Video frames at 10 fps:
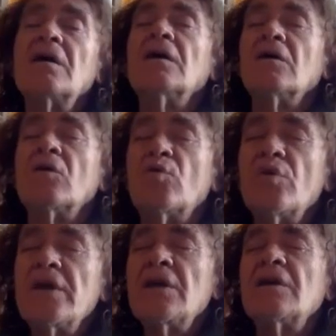
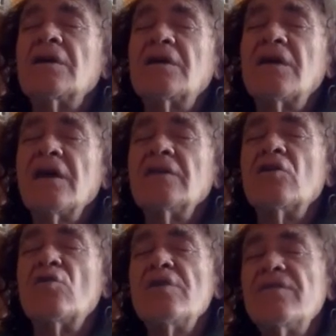We can
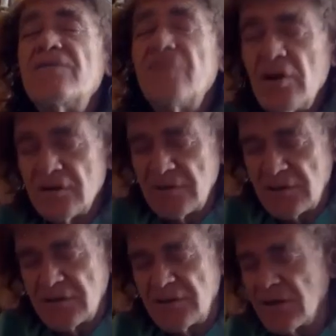
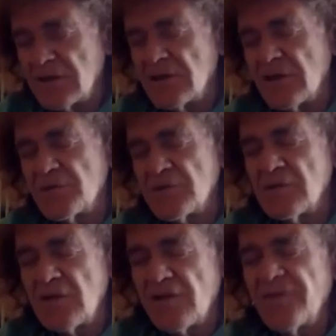reverse, this is
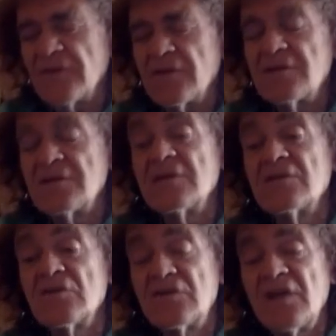absolutely fantastic,
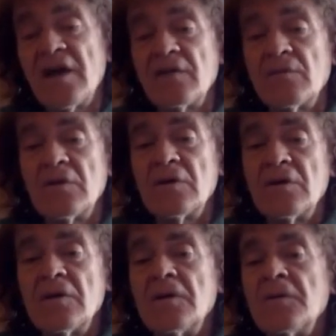the time.
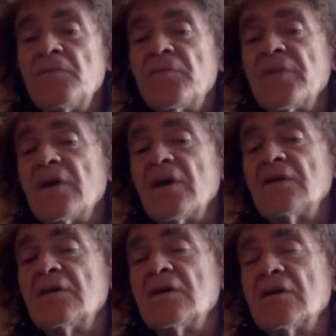
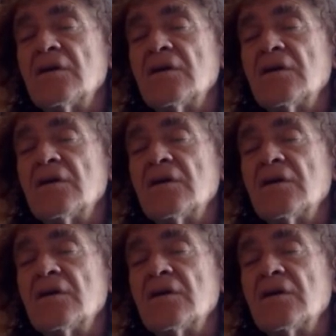And